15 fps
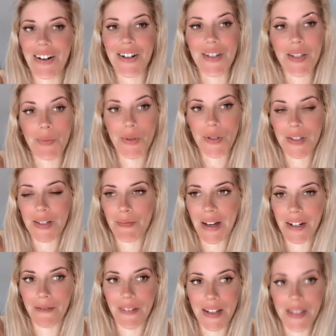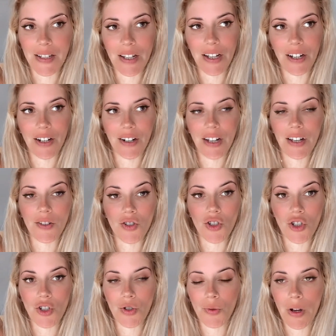are supposed to manifest here
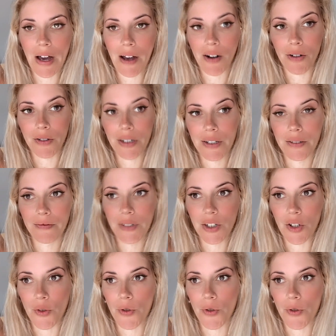into our you know,